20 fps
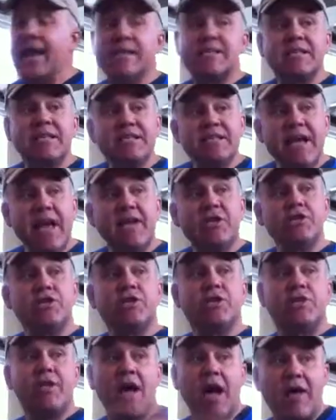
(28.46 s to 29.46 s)
And it's
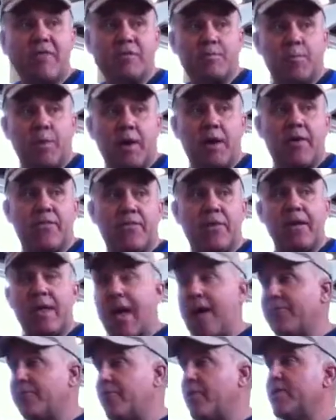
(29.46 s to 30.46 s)
contagious to the offspring. If the
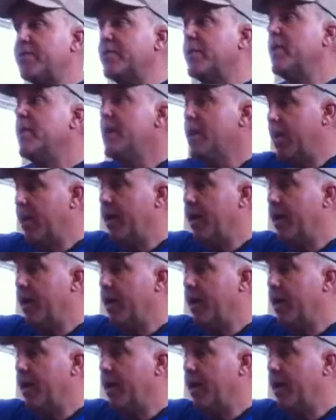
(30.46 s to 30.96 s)
calf drinks it,